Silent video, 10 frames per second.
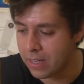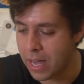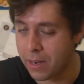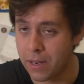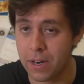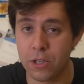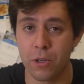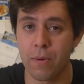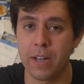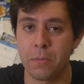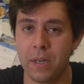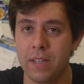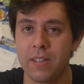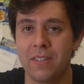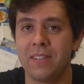And then I just do rice,
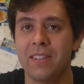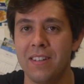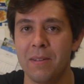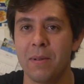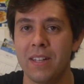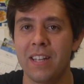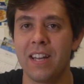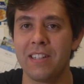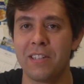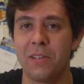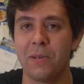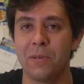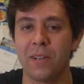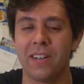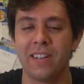beans, and plantains
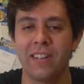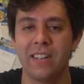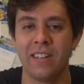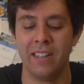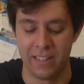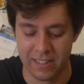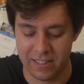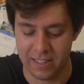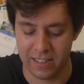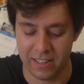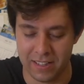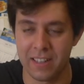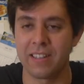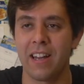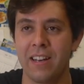to uh, to fill it to,
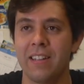in. To kind